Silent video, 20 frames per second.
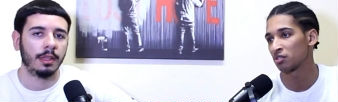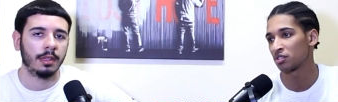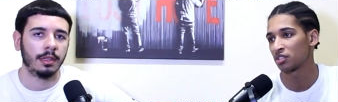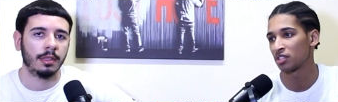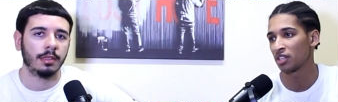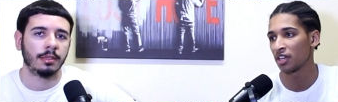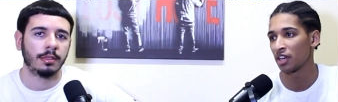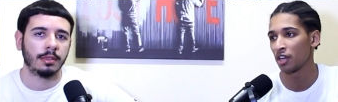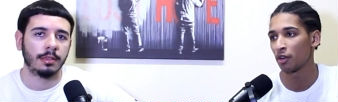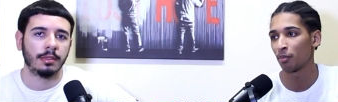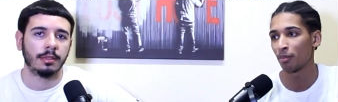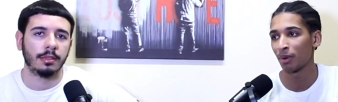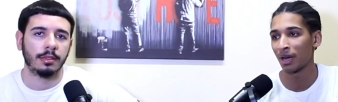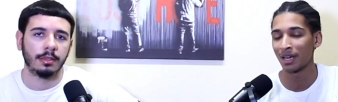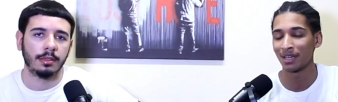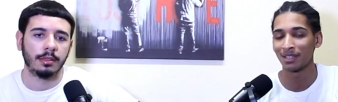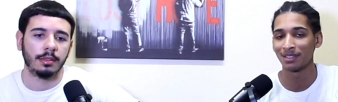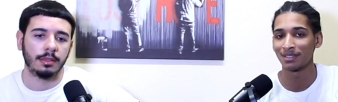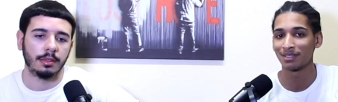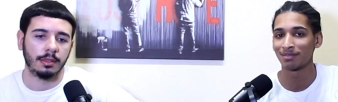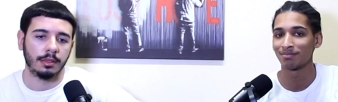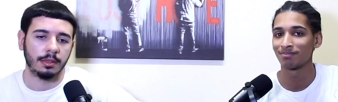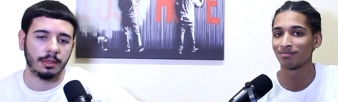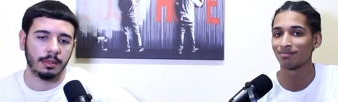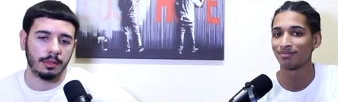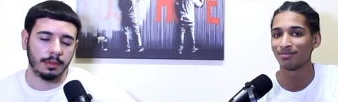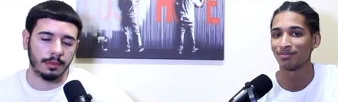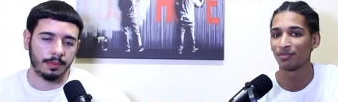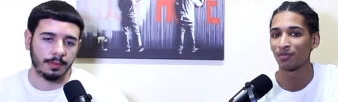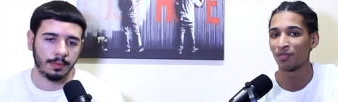Speaker 1: say they'll probably
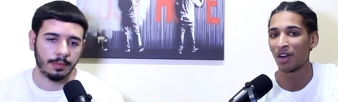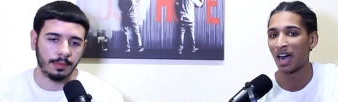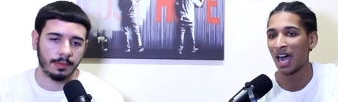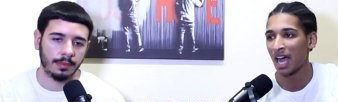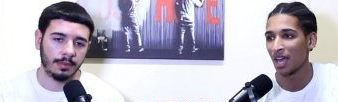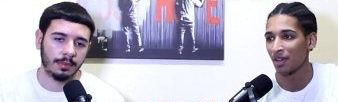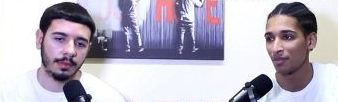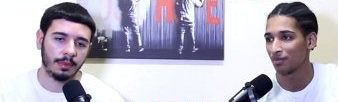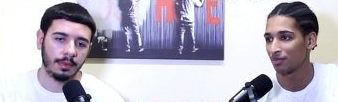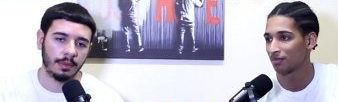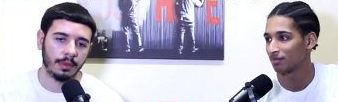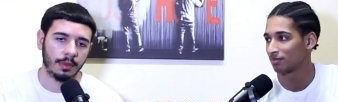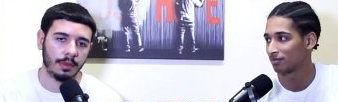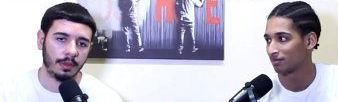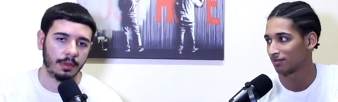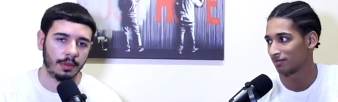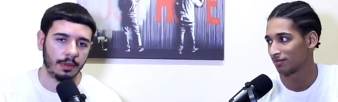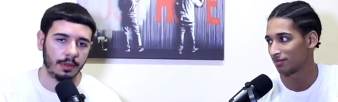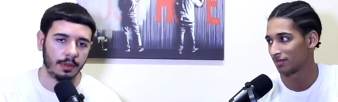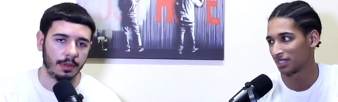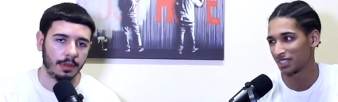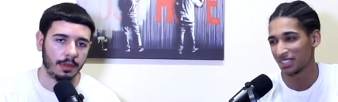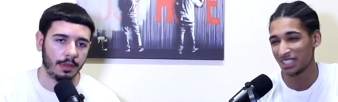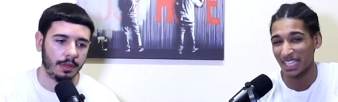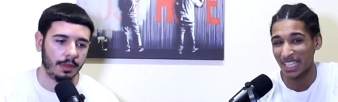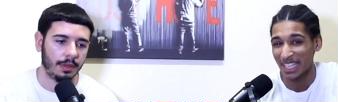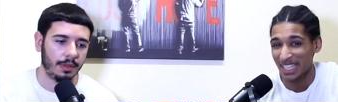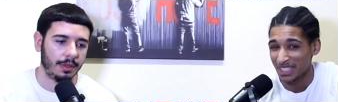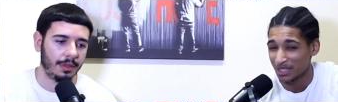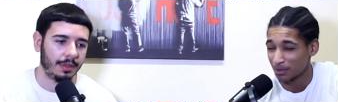five,
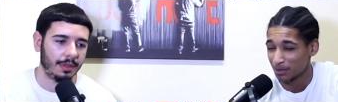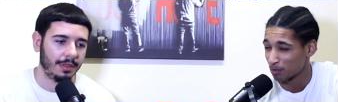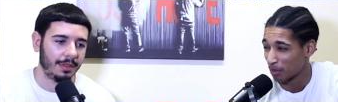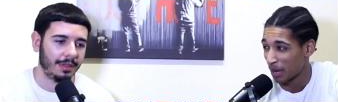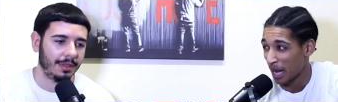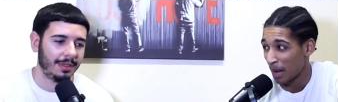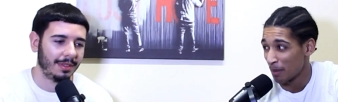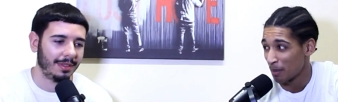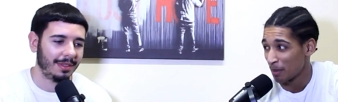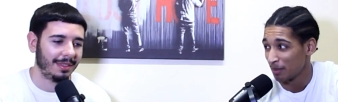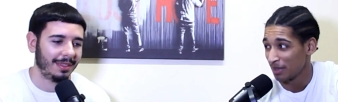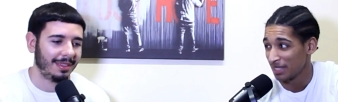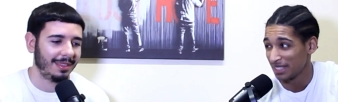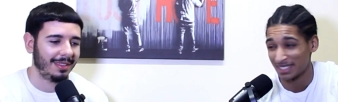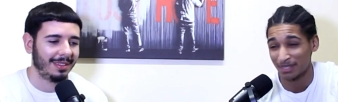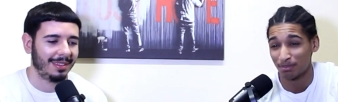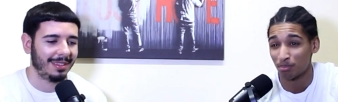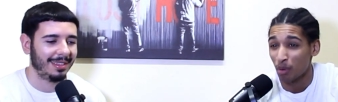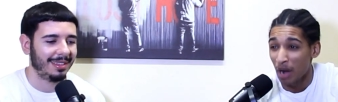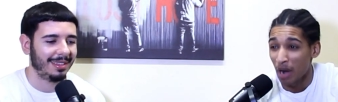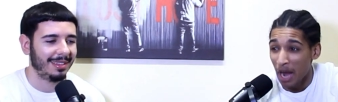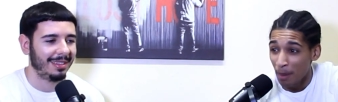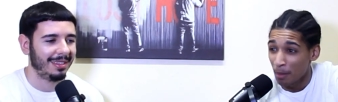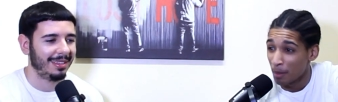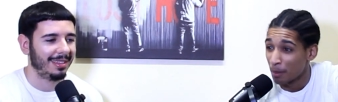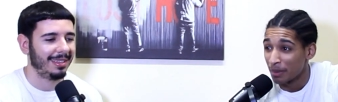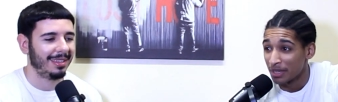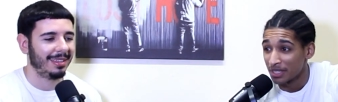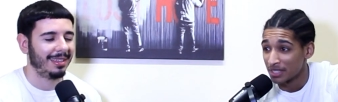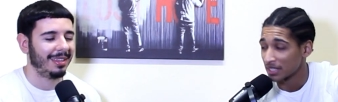six, probably
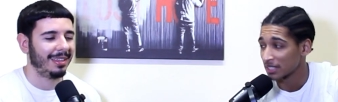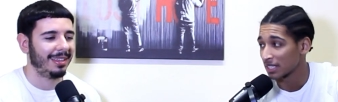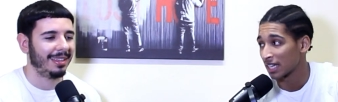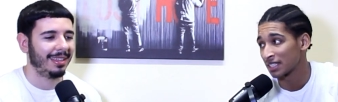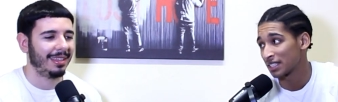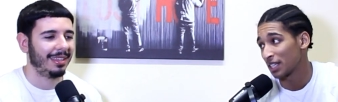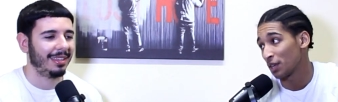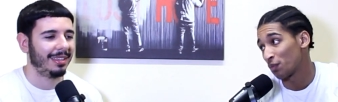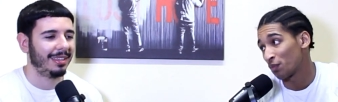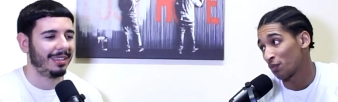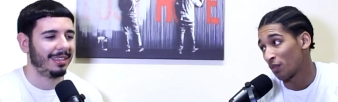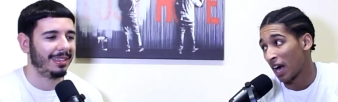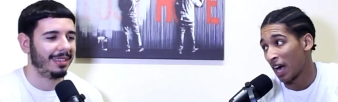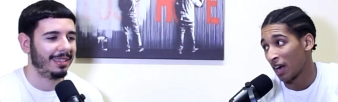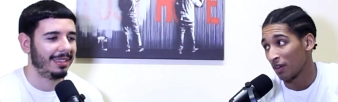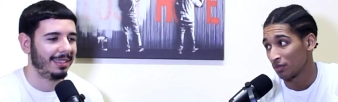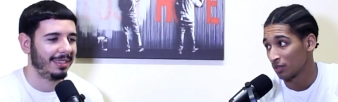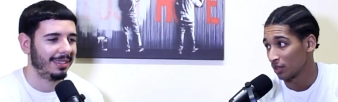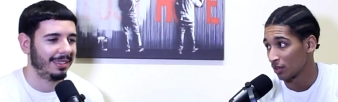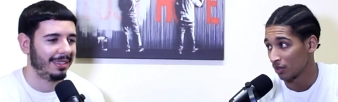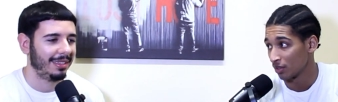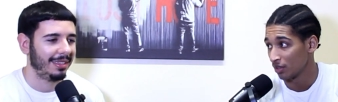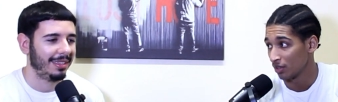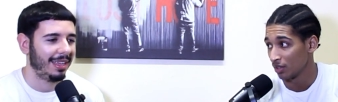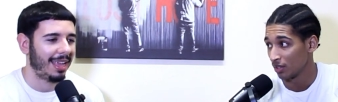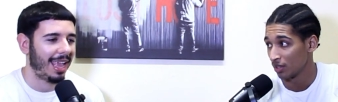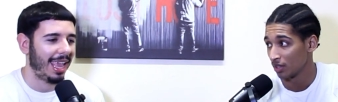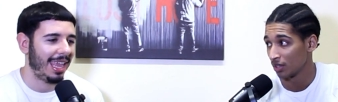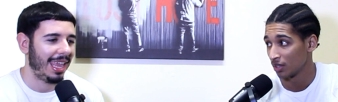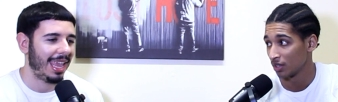probably six. I say five though.
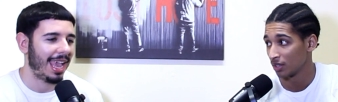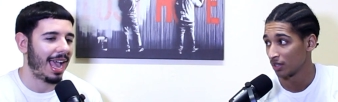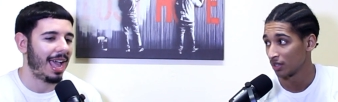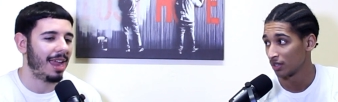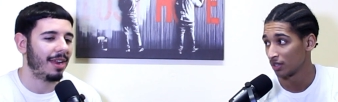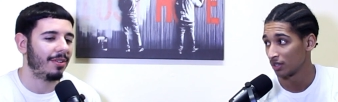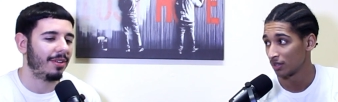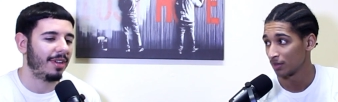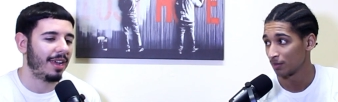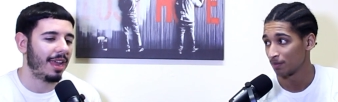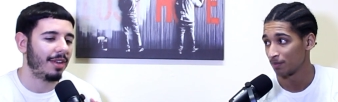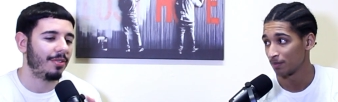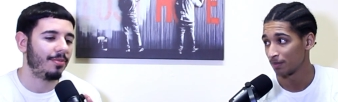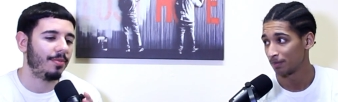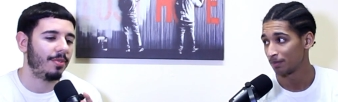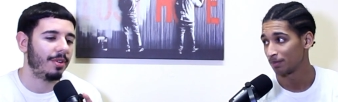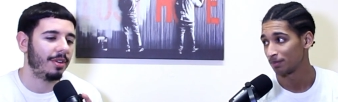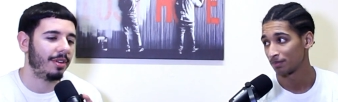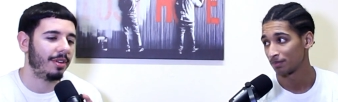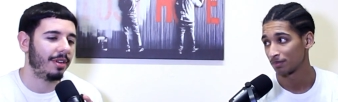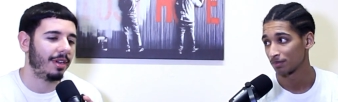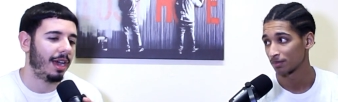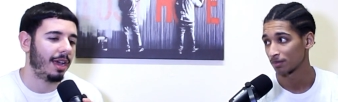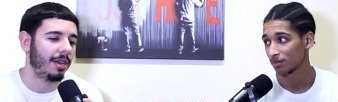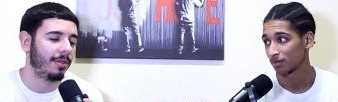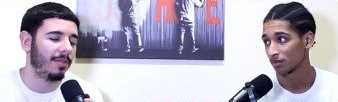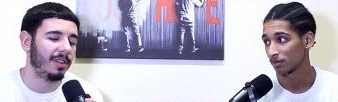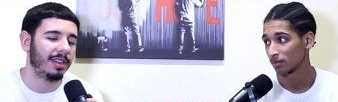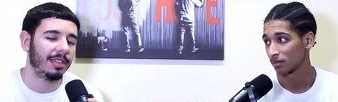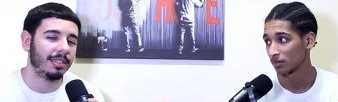
Speaker 2: Yeah, I don't, I don't want, I don't
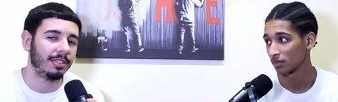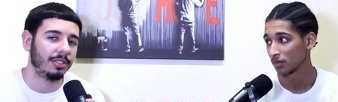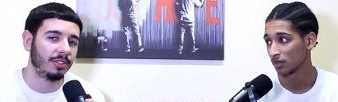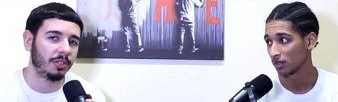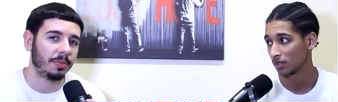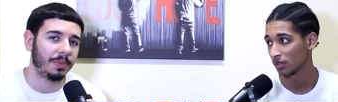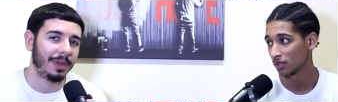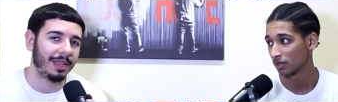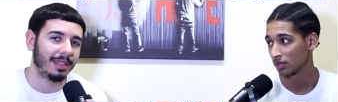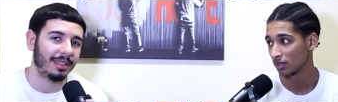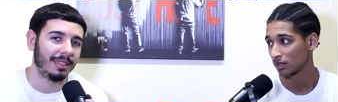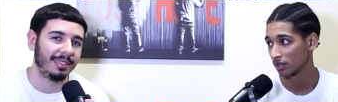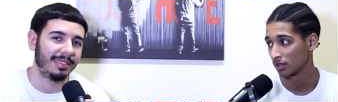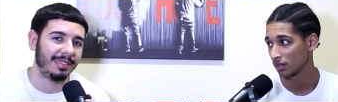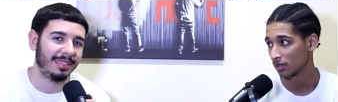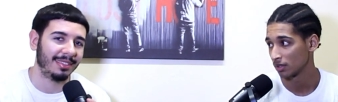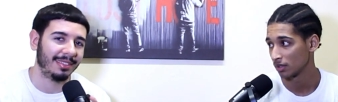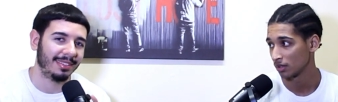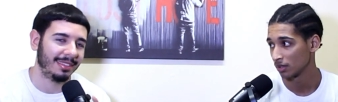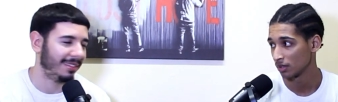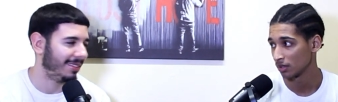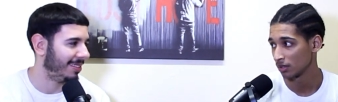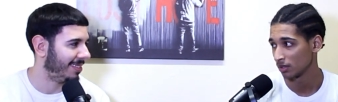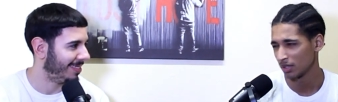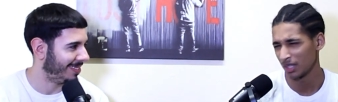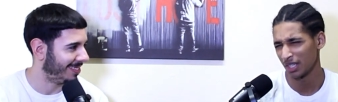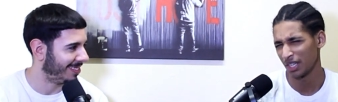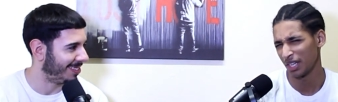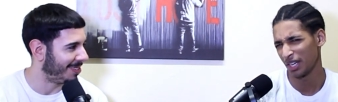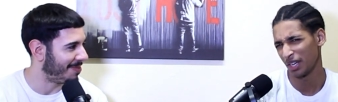want to disrespect the Sixers.
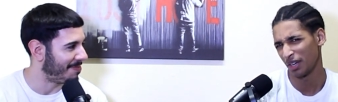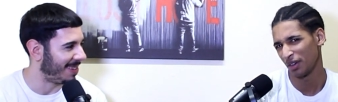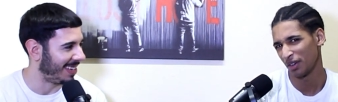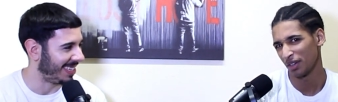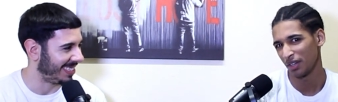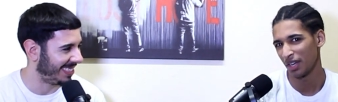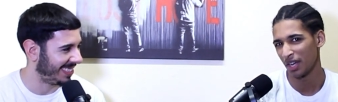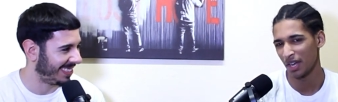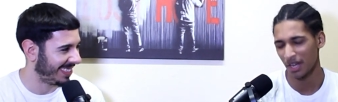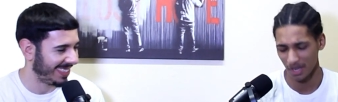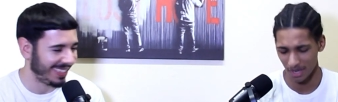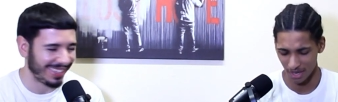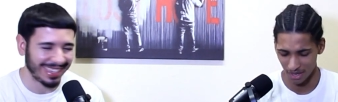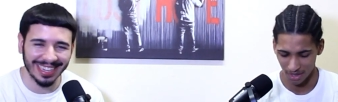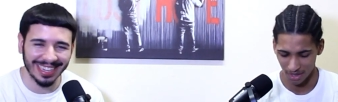Yeah, yeah, yeah, yeah.